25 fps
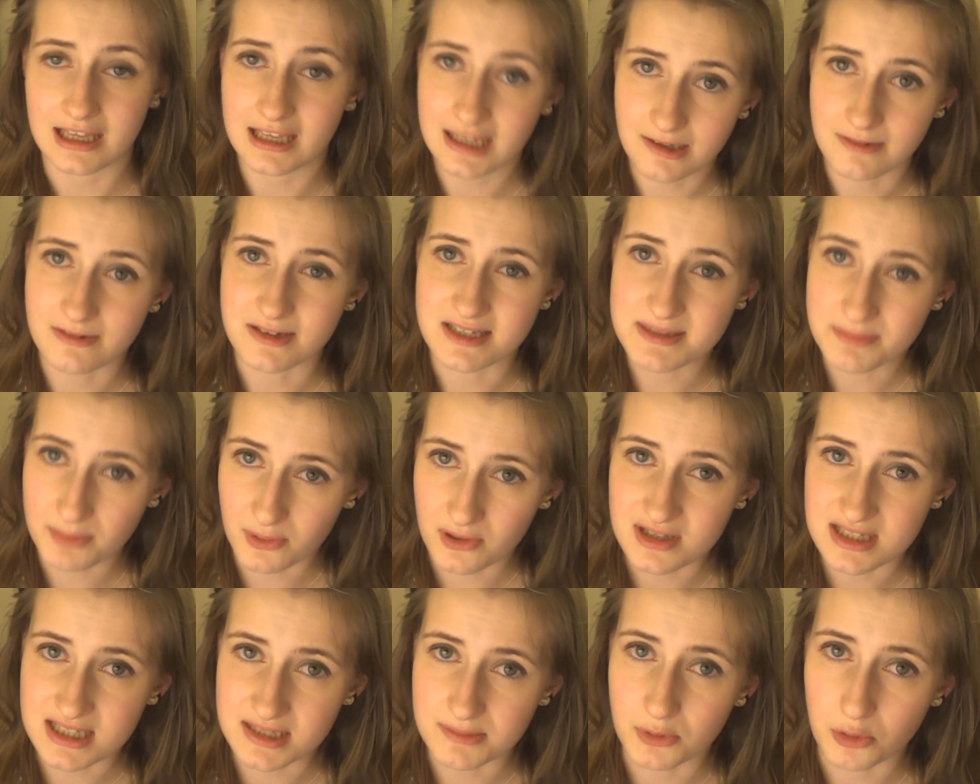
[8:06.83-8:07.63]

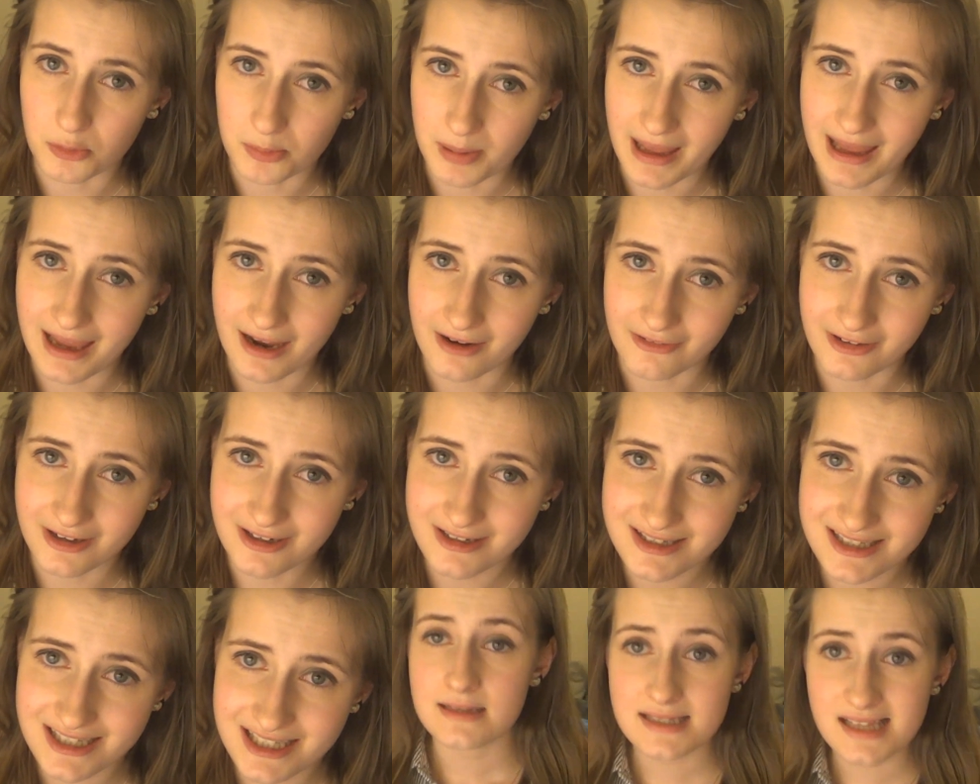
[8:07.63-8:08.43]
Irresponsible
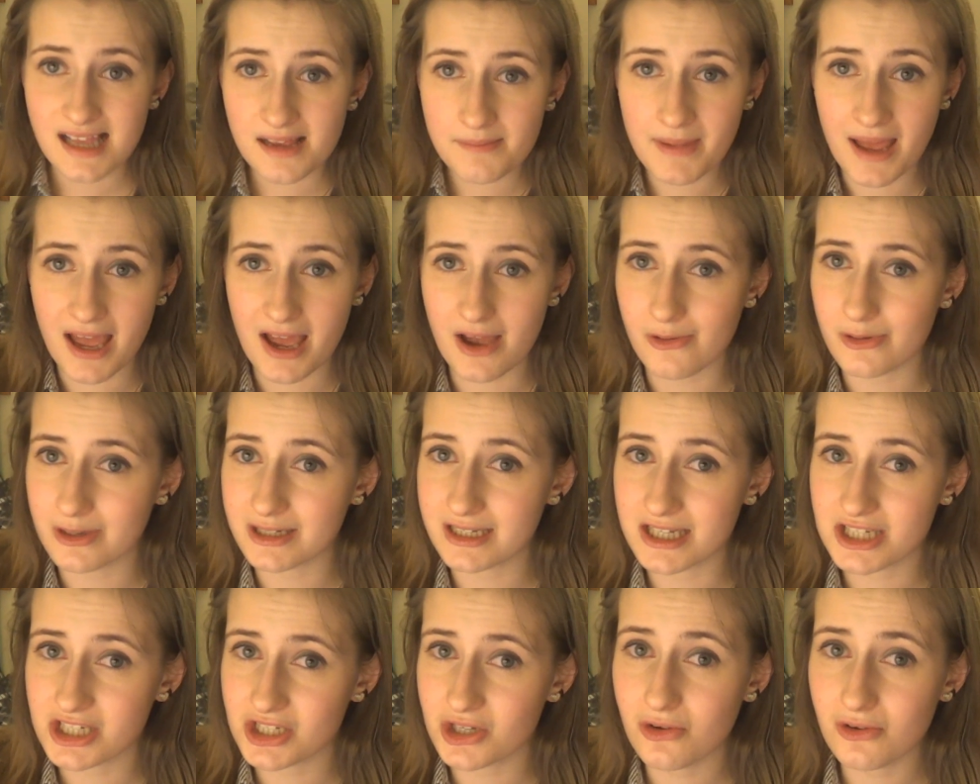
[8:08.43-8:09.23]
parent. Somehow
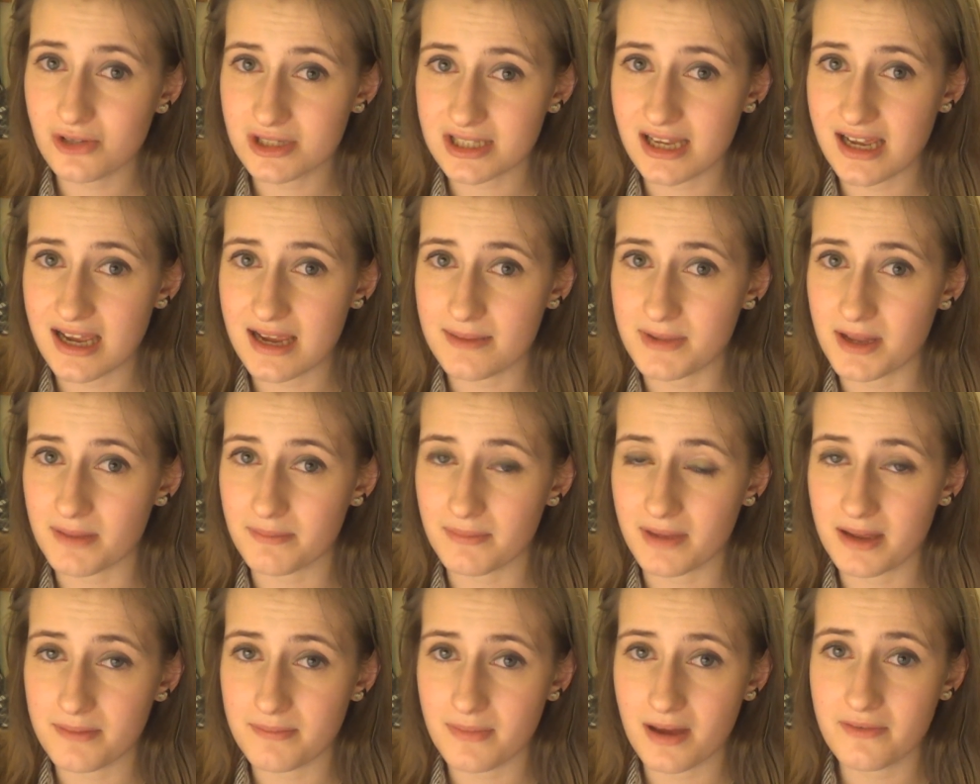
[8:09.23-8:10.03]
in the short time
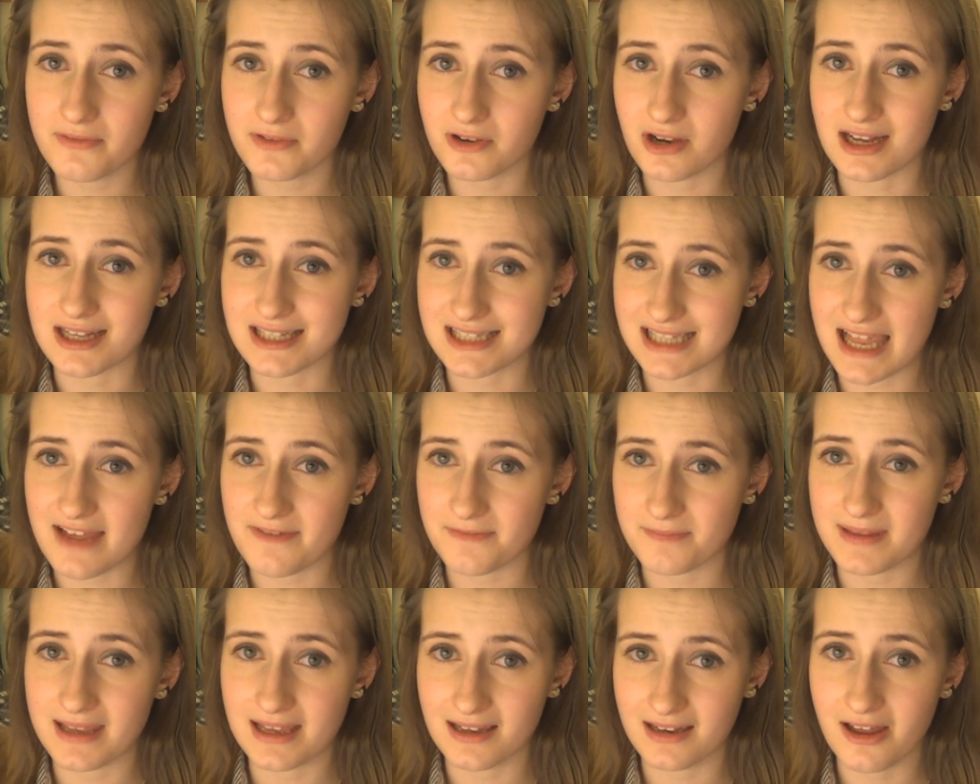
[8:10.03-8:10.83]
that my mother has
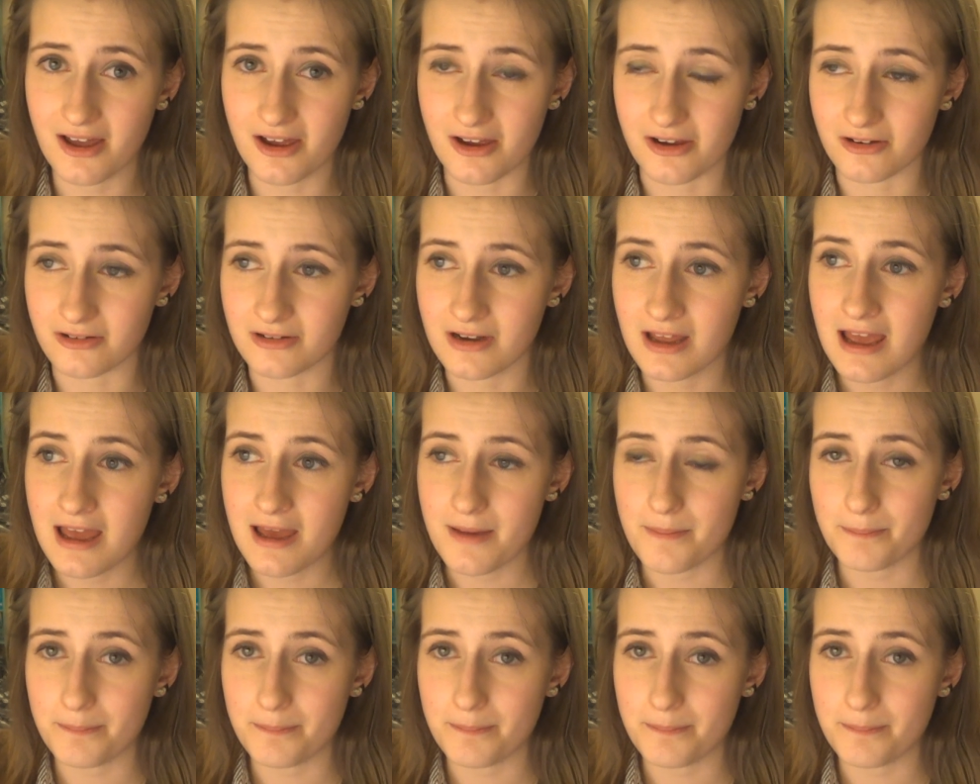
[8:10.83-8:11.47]
left me alone,